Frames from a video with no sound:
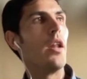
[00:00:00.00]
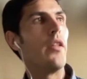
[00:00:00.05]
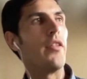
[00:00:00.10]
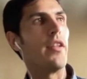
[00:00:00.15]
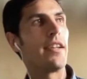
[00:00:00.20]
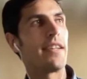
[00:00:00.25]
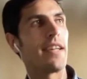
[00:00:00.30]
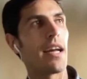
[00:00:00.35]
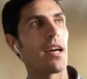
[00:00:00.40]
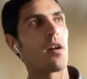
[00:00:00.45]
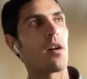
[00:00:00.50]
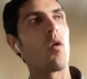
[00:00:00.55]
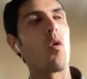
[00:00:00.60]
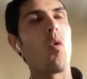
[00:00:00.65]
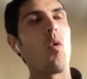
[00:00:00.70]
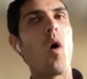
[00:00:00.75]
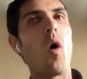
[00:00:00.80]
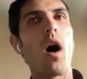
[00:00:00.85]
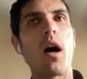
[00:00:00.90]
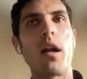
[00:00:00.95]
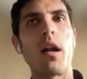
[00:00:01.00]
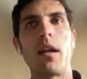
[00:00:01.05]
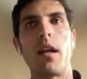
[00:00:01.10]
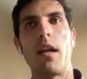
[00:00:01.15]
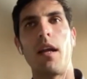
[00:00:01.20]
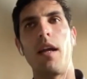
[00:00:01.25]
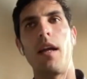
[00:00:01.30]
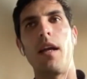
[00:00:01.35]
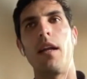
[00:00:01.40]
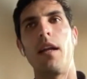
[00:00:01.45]
The second one
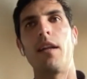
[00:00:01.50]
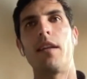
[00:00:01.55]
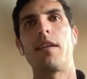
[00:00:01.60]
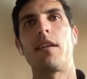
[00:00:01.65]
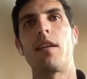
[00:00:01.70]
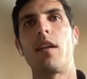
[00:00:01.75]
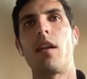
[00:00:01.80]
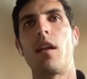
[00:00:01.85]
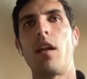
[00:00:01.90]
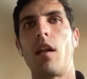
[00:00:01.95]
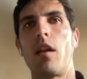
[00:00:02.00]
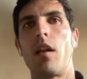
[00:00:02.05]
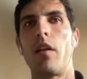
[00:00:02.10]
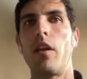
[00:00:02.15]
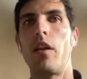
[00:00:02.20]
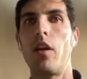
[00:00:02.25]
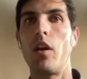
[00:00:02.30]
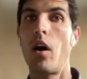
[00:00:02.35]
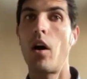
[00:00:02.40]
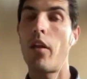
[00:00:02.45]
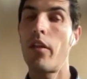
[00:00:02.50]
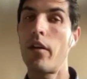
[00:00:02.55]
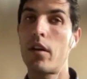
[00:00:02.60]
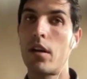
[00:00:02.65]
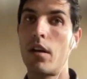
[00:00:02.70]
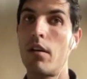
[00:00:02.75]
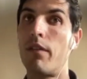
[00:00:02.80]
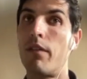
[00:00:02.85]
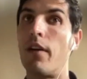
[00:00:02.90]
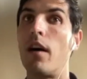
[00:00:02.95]
is the other
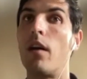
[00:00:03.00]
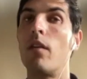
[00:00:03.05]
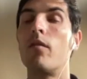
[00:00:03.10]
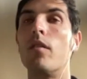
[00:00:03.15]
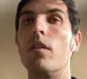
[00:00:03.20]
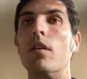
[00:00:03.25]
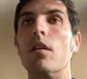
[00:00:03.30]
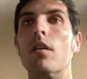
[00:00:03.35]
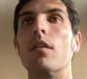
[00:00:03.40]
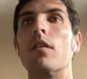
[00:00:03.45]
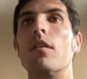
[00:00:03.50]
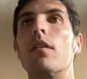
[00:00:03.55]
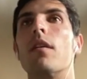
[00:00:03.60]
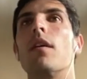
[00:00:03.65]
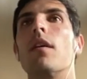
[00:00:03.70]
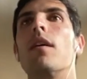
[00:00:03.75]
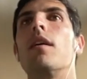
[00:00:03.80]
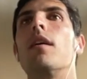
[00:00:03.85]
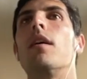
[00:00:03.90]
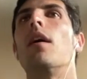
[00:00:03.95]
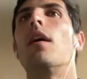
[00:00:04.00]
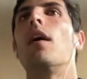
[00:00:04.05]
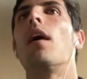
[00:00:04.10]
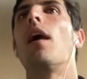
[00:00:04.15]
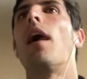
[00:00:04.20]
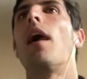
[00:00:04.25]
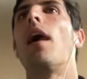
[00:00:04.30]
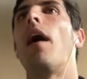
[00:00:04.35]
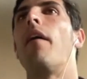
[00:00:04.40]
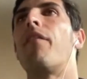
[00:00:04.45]
co-founder
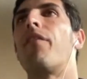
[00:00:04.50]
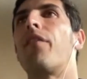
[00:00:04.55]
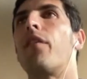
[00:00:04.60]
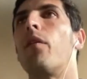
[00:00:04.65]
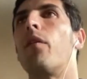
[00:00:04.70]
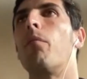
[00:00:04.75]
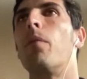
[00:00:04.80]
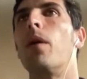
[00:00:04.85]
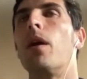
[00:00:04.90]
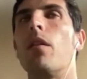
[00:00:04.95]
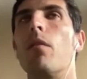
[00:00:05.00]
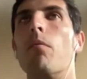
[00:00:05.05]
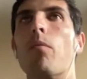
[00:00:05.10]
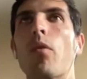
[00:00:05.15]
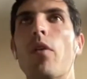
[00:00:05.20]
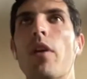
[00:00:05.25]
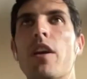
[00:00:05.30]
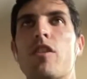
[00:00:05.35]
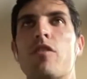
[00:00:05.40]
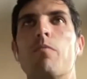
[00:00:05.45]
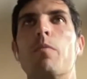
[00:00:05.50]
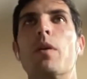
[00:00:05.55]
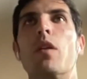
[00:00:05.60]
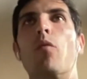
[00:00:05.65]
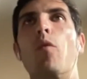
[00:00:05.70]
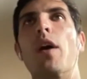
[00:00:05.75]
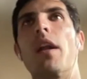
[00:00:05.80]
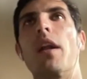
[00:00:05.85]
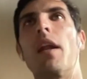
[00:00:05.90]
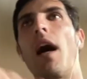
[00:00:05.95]
has to be the bridge
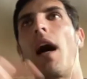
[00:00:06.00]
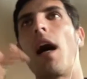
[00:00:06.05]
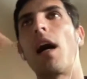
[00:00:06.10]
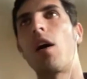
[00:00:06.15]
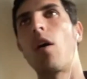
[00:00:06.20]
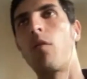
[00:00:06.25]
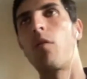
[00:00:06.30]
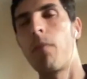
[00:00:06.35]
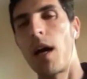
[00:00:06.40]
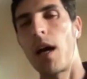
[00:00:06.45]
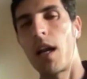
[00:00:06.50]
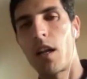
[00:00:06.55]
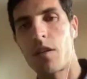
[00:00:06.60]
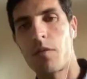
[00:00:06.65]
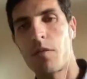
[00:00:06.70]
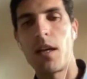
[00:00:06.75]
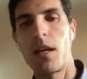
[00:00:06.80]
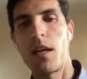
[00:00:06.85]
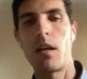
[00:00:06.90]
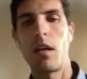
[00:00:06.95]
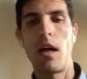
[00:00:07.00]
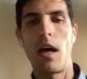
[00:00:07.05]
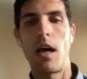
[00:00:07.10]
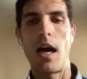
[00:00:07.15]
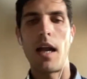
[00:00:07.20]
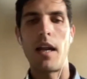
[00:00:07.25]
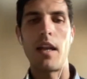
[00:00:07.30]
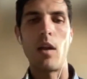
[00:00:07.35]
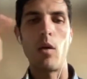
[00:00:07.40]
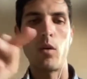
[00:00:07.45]
between account management
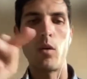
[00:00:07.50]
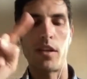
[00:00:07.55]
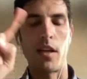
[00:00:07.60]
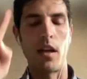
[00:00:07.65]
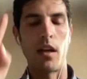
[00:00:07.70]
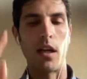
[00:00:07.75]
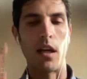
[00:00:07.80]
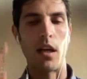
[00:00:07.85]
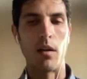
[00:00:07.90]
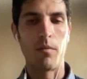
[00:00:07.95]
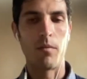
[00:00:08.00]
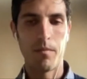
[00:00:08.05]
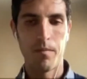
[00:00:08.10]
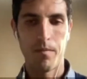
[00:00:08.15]
and new selling,